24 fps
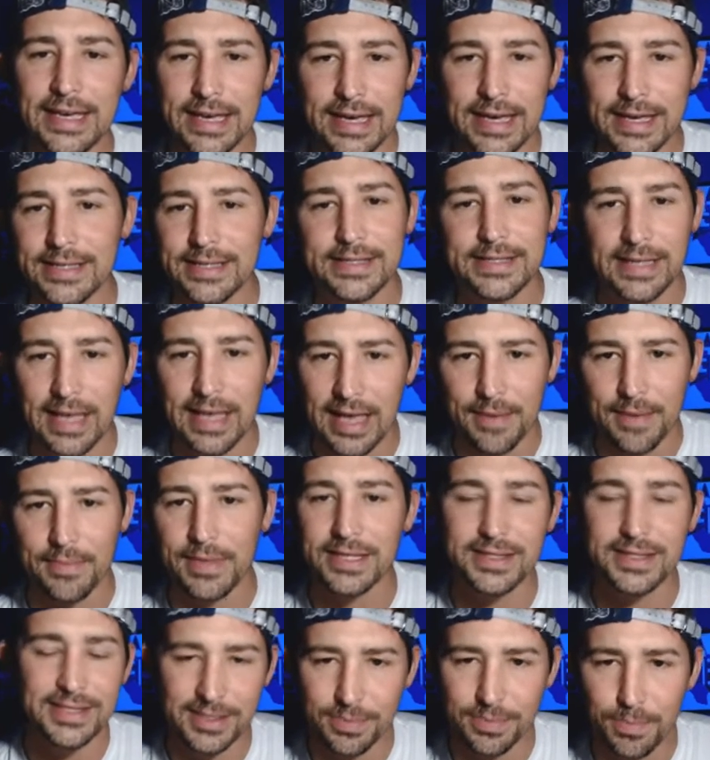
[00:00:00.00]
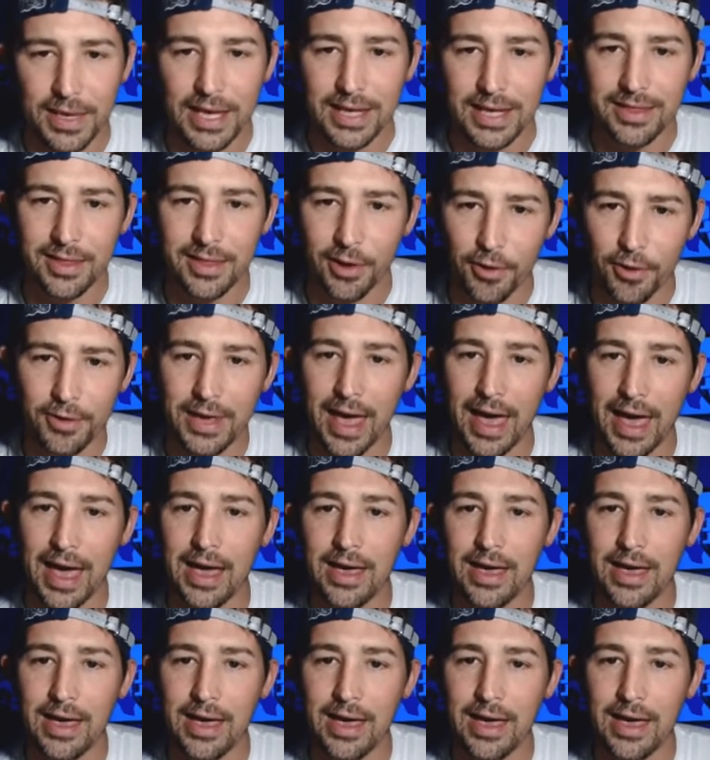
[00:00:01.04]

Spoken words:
is Emmitt Smith, okay?